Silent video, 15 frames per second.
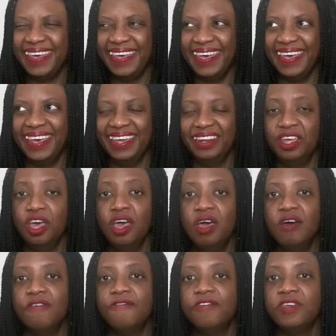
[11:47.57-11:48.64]
And
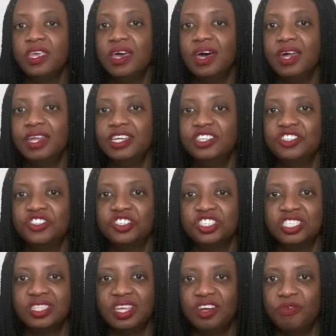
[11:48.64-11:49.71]
Fiat is
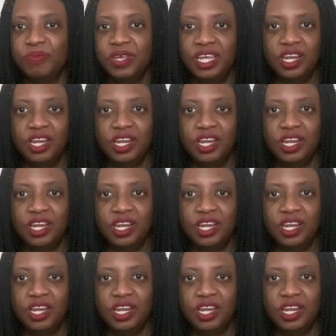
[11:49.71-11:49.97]
just there being